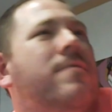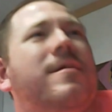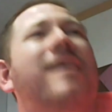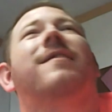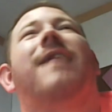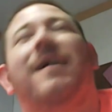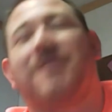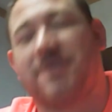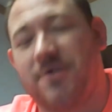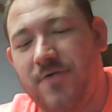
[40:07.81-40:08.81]
Dylan
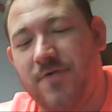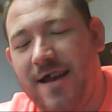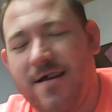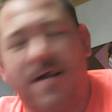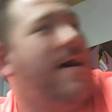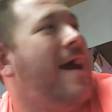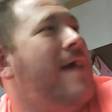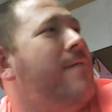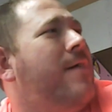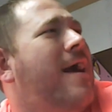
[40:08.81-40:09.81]
Askew, yeah.
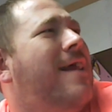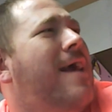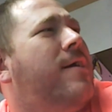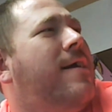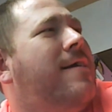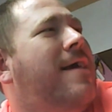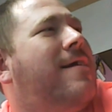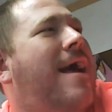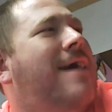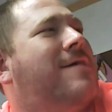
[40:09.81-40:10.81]
Even
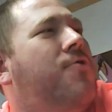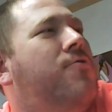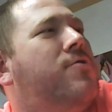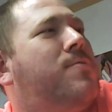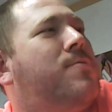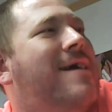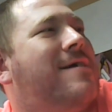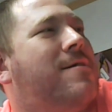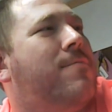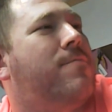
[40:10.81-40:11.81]
Dylan Askew's
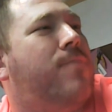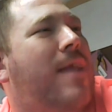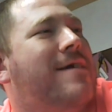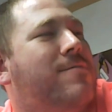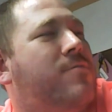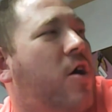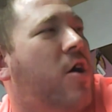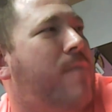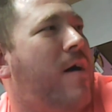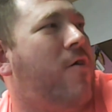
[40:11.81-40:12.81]
playing some
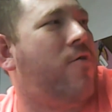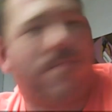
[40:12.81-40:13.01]
tough ball.